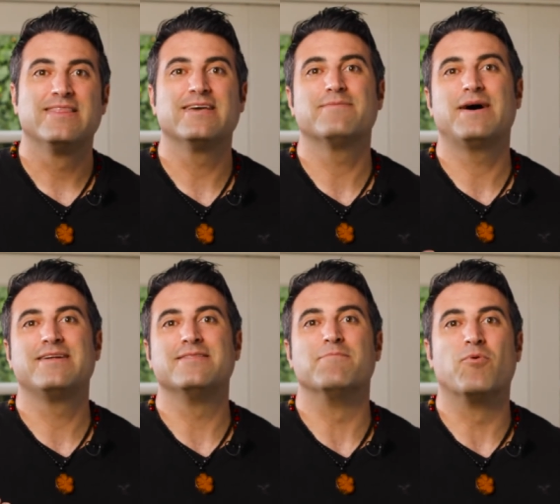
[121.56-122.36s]
Think about
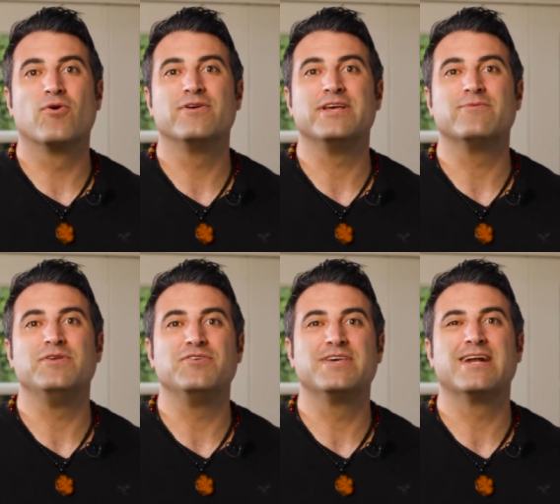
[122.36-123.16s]
in the morning
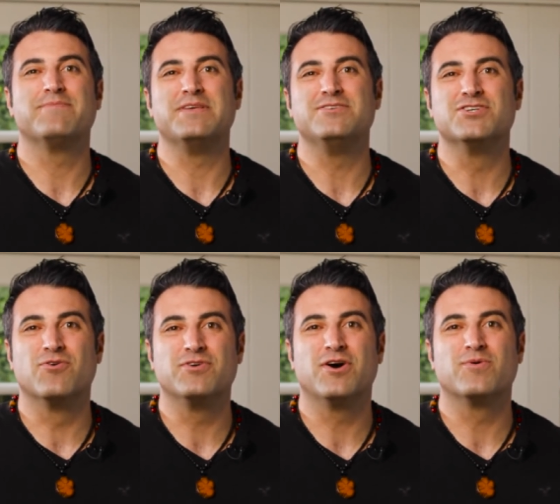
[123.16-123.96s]
when you get up and you
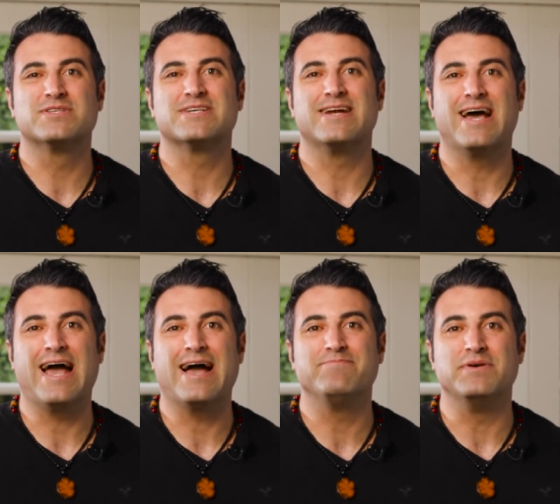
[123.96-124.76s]
don't know what's going to
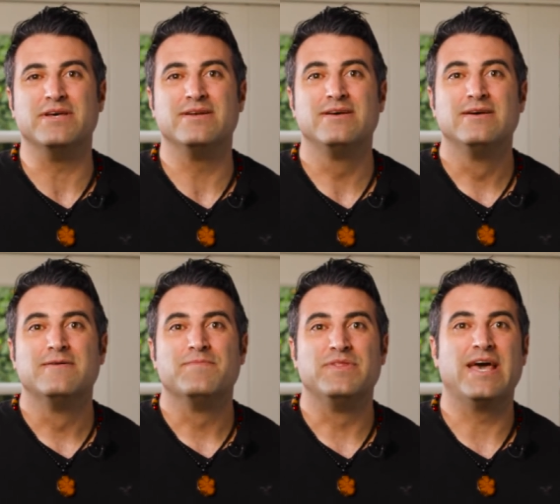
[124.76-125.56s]
happen,
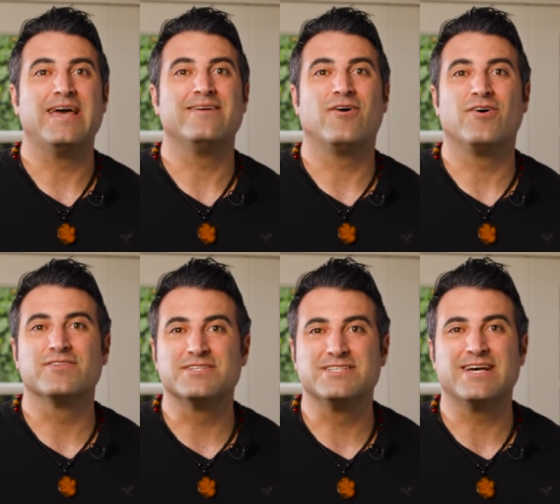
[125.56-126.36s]
then all
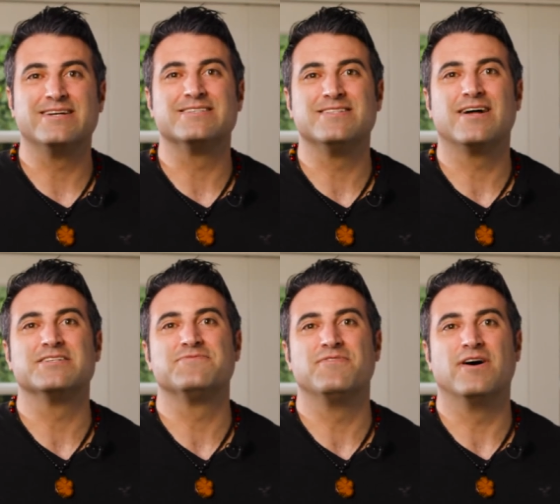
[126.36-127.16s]
of a sudden it's not
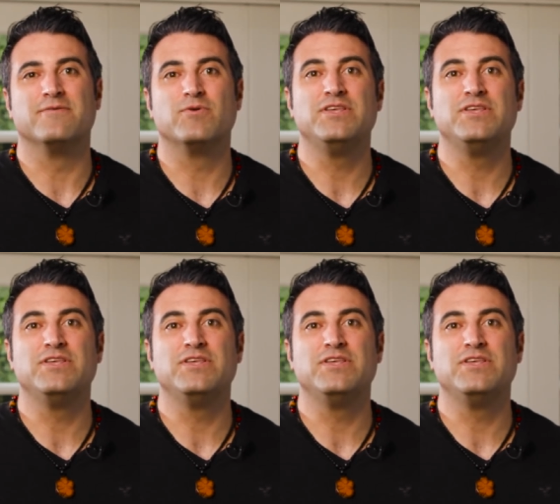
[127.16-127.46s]
as fun.